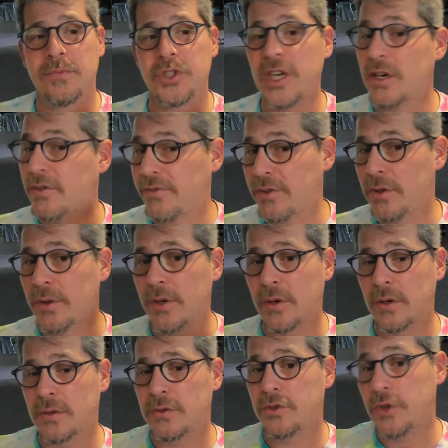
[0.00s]
gender fluid
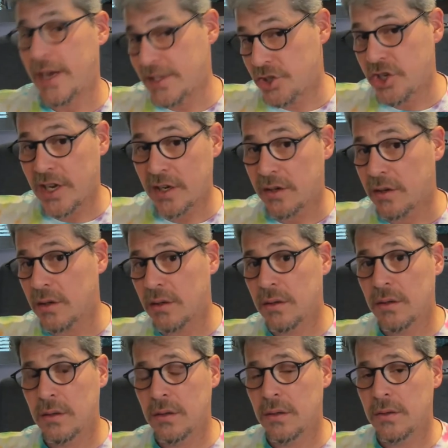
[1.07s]
or transgender.
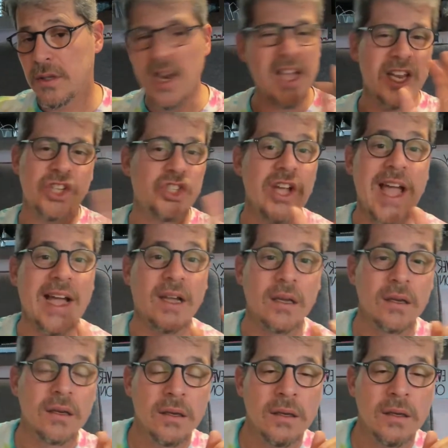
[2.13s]
They're not going to check.